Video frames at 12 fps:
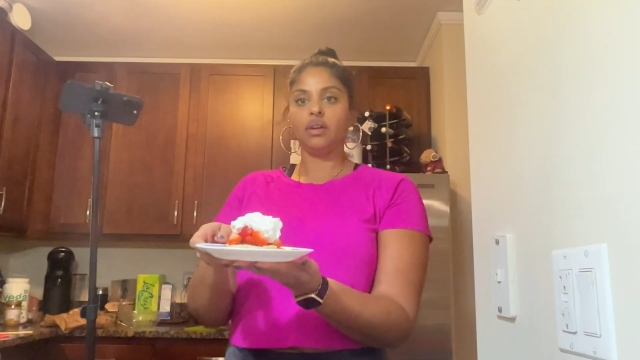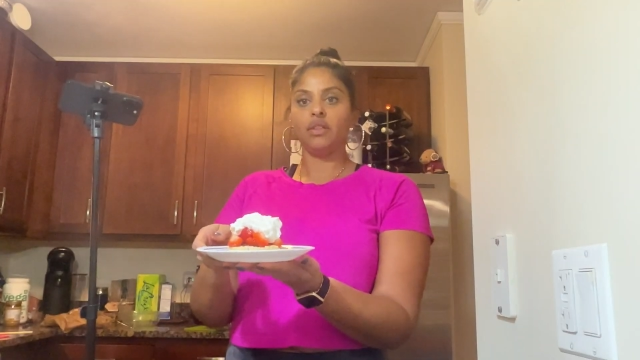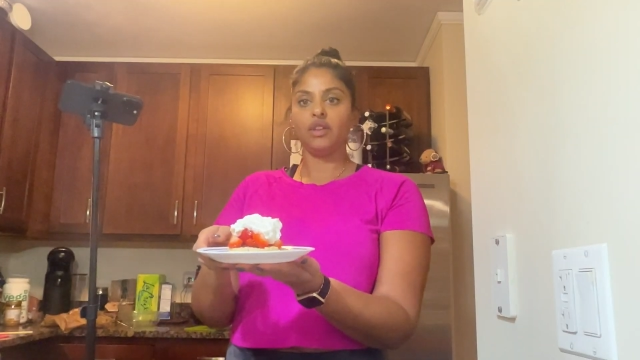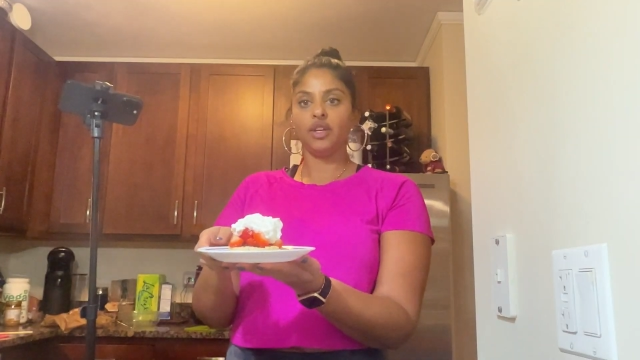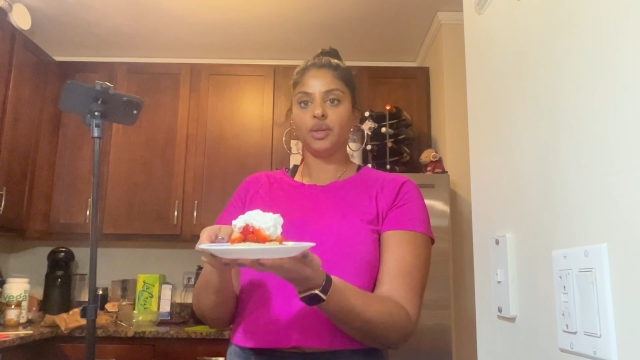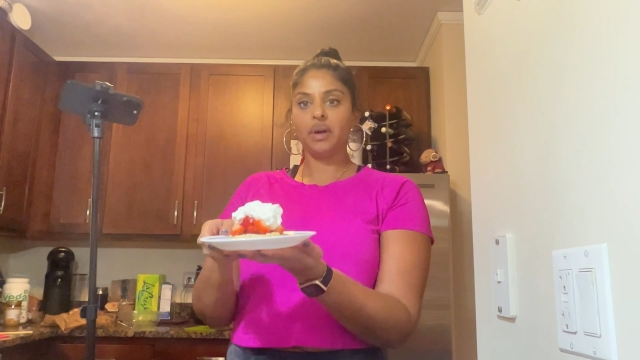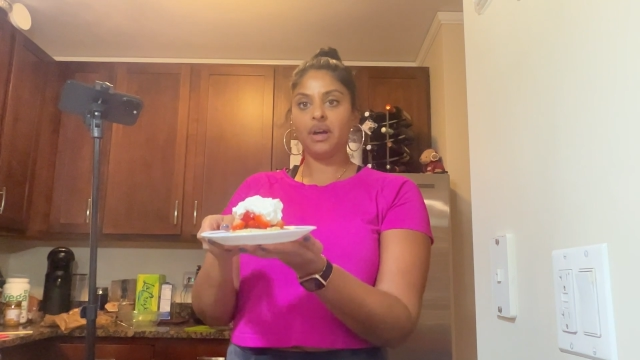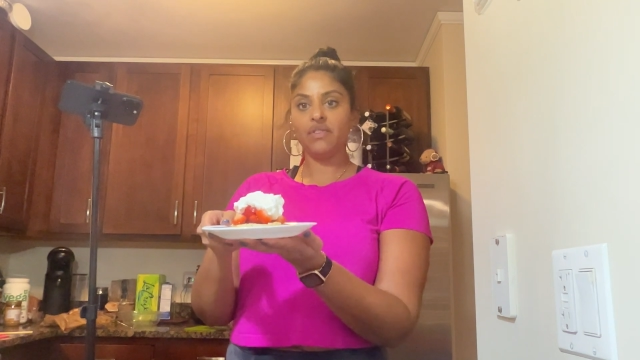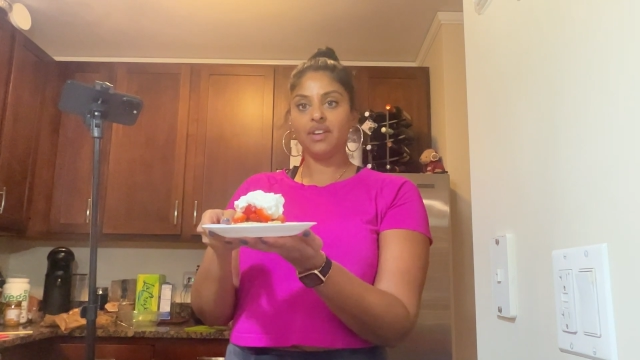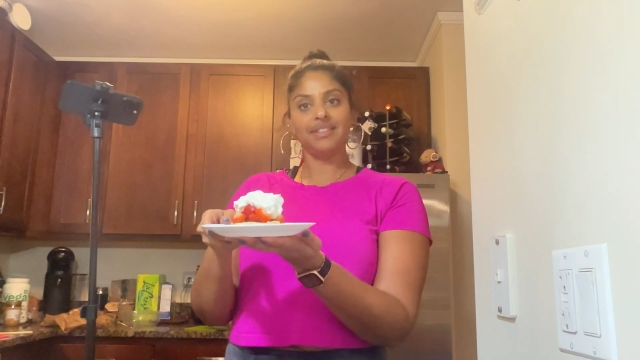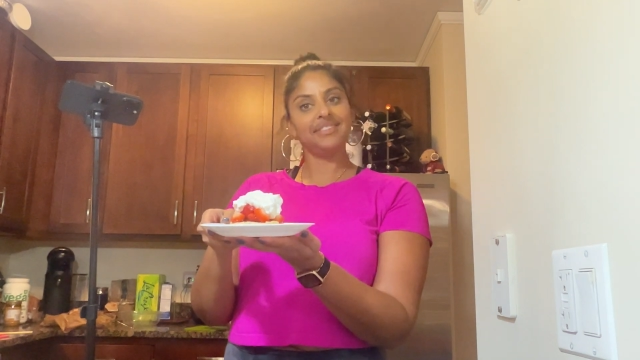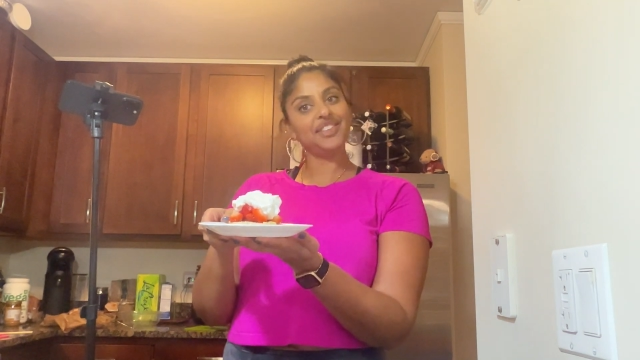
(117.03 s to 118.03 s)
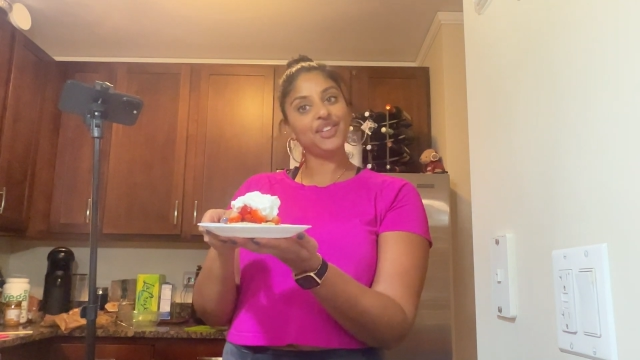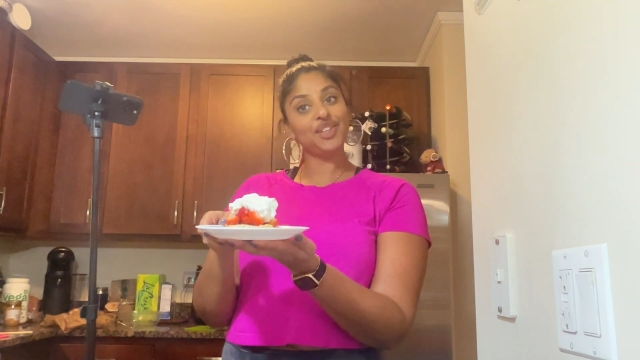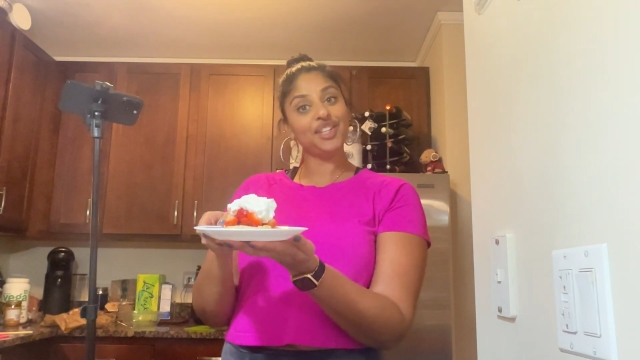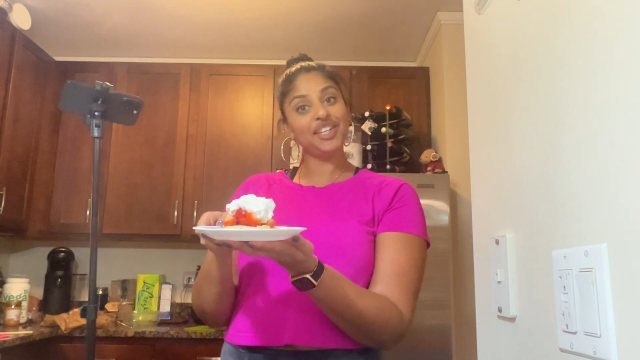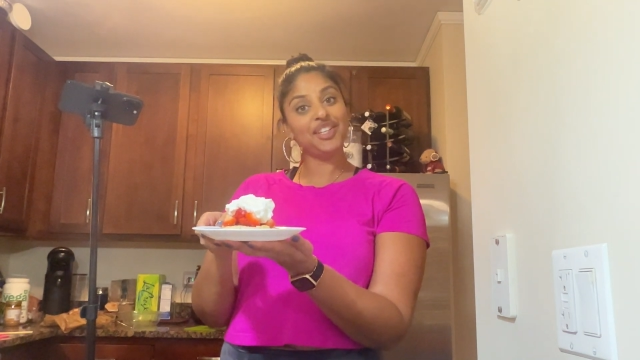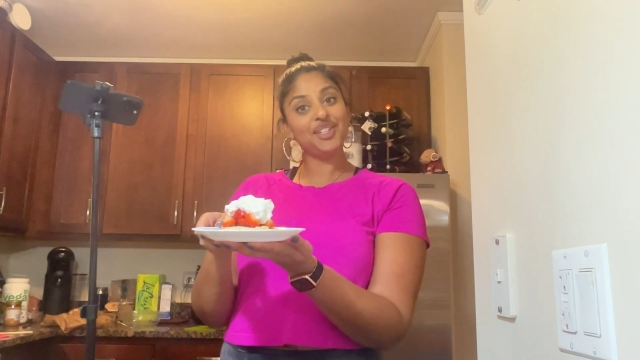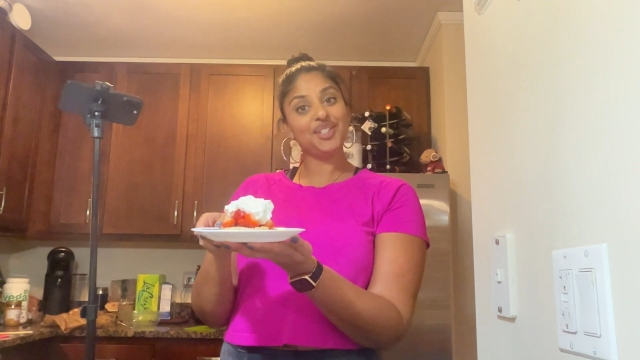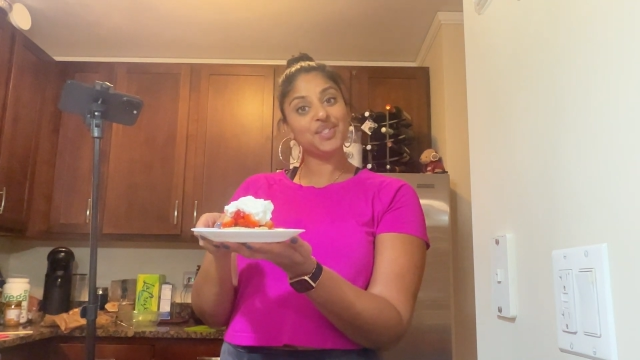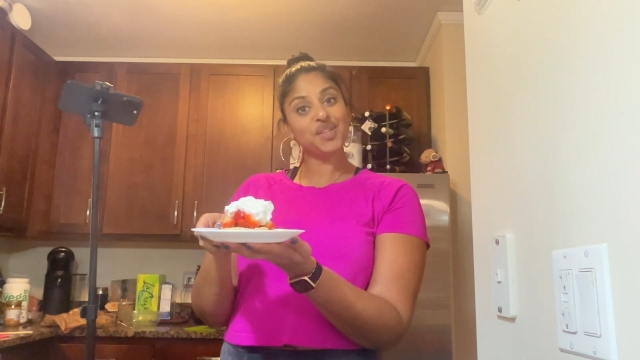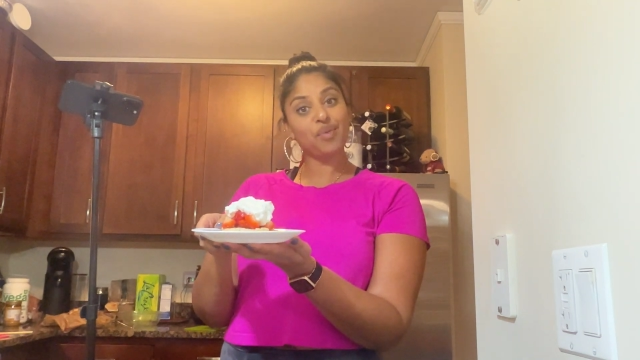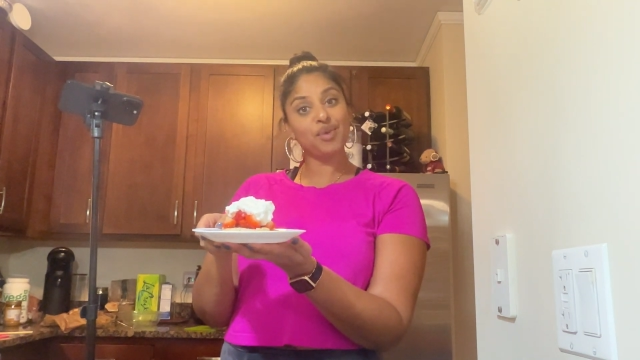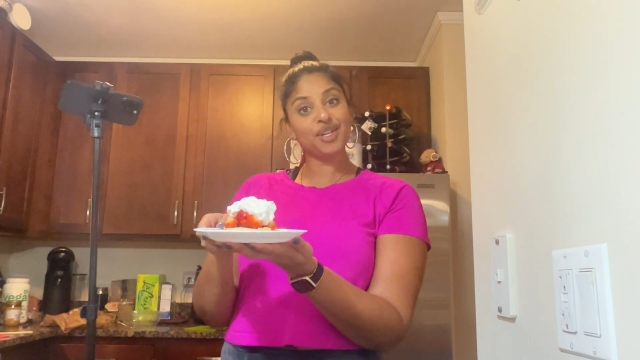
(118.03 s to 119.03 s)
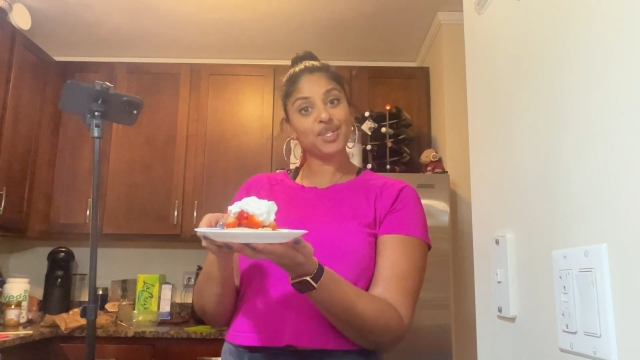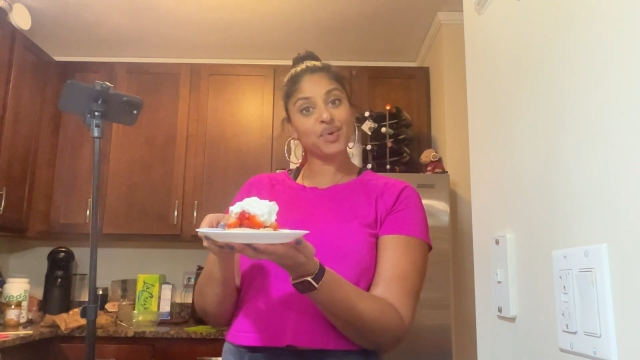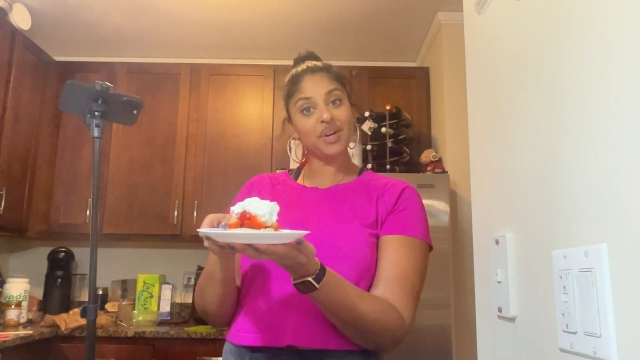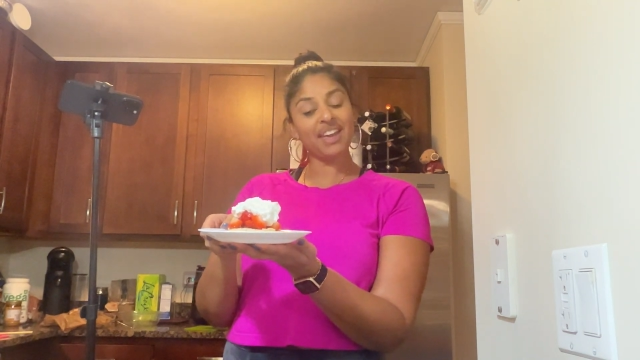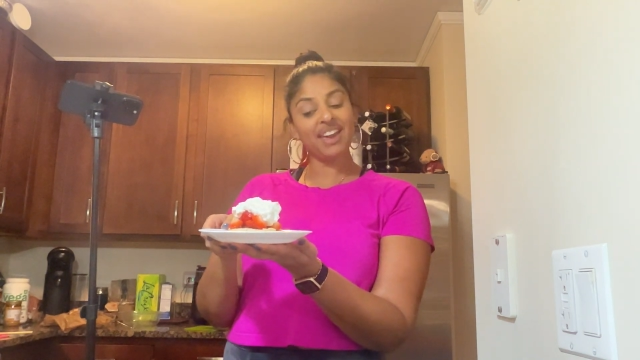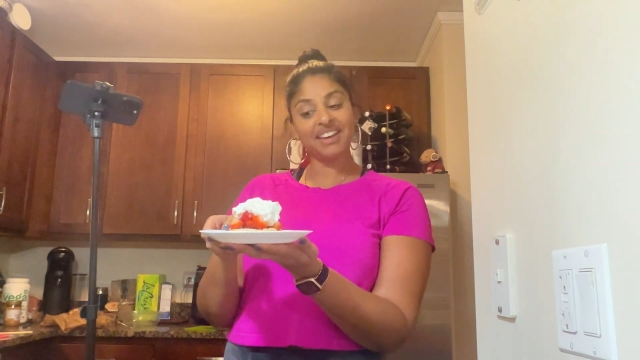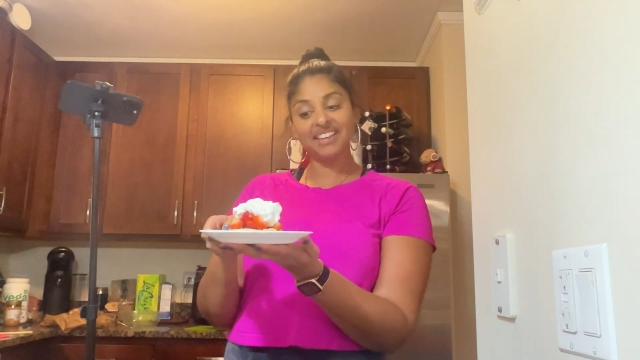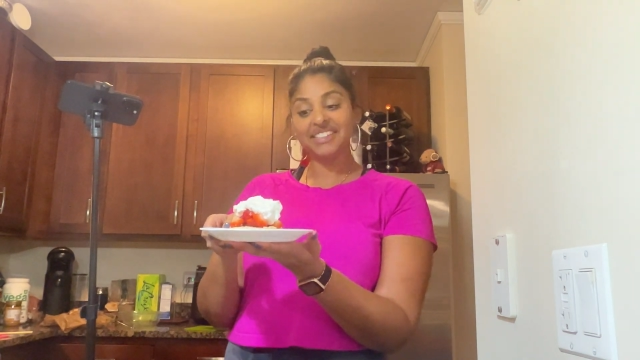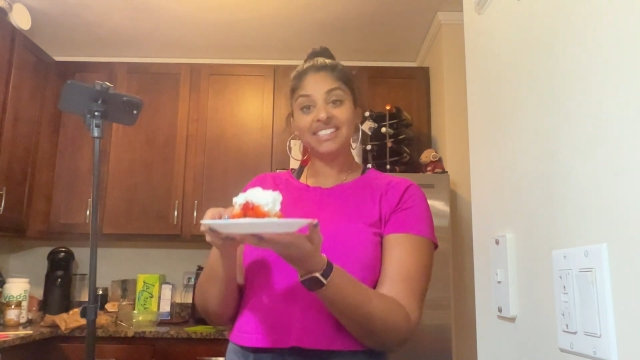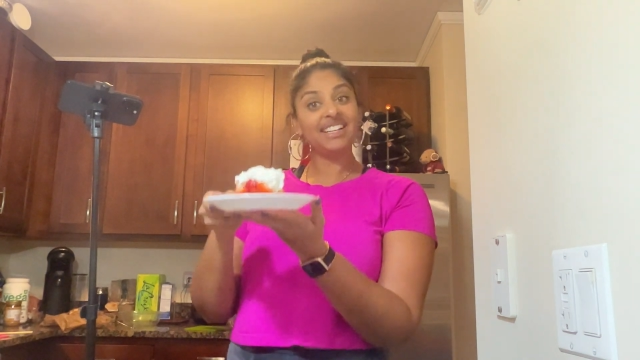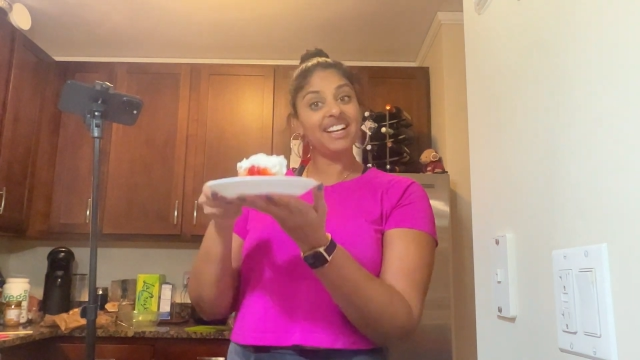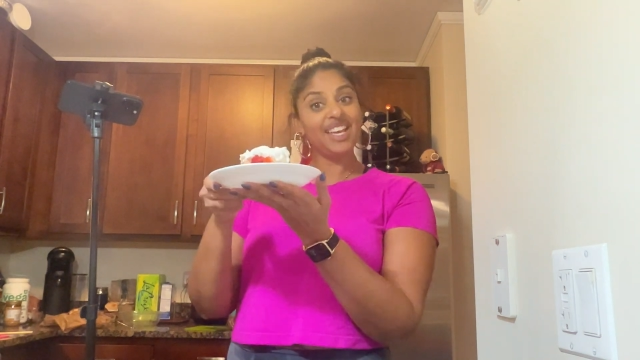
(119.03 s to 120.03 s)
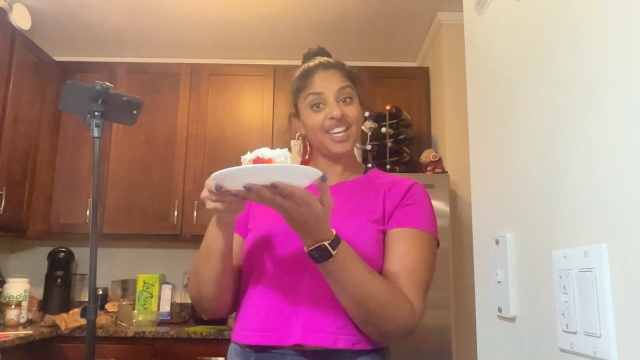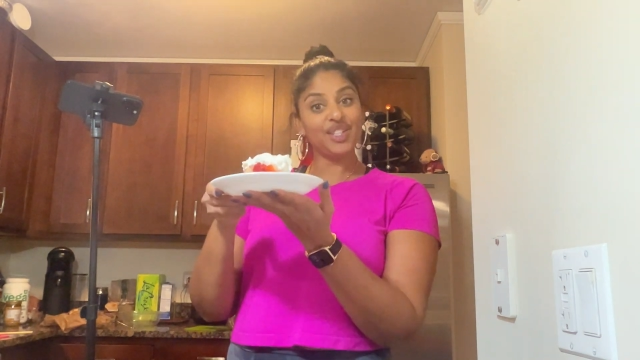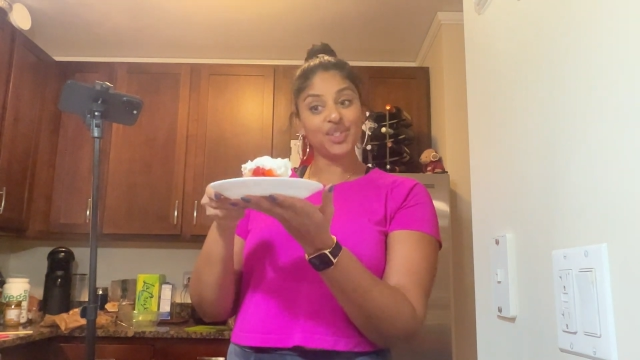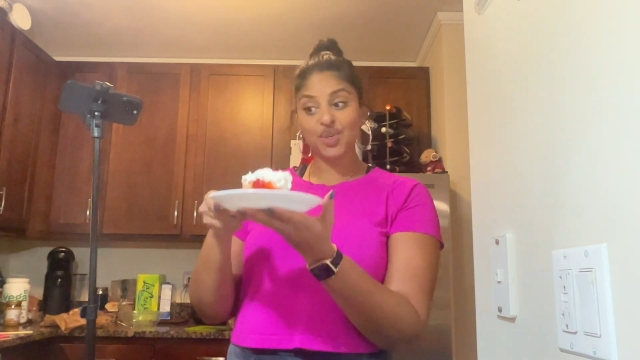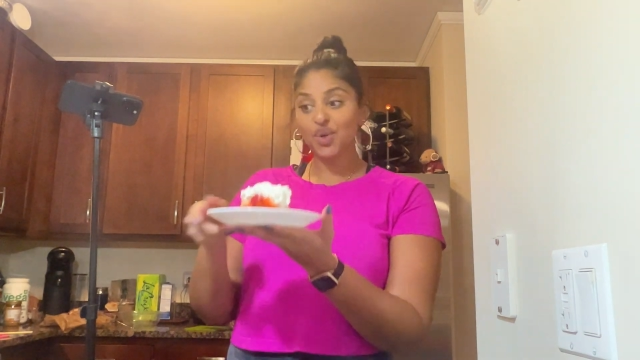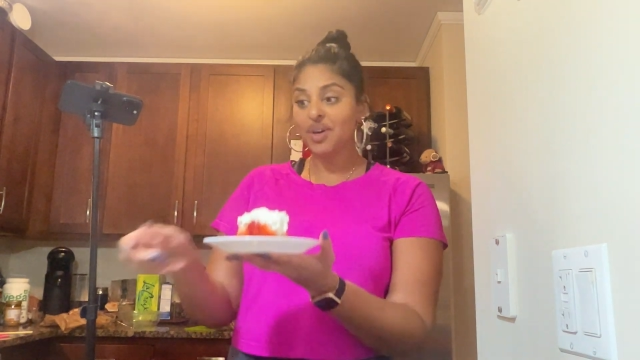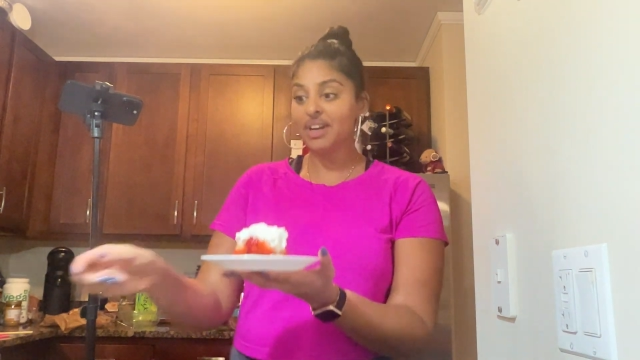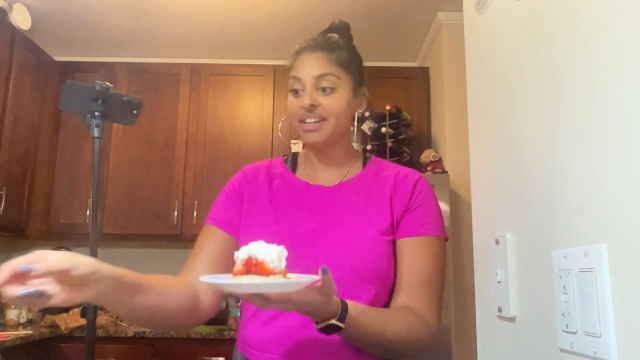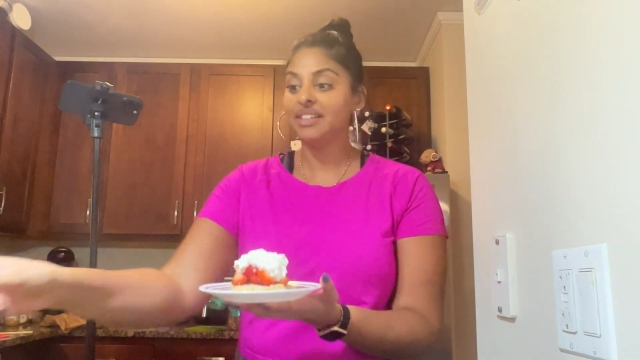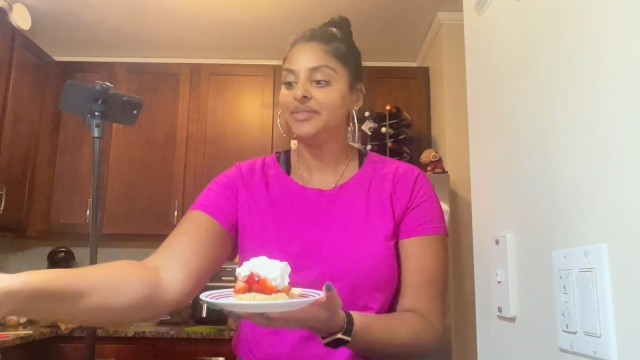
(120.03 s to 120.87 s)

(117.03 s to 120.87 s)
And there you have it, your little strawberry shortcake. Enjoy.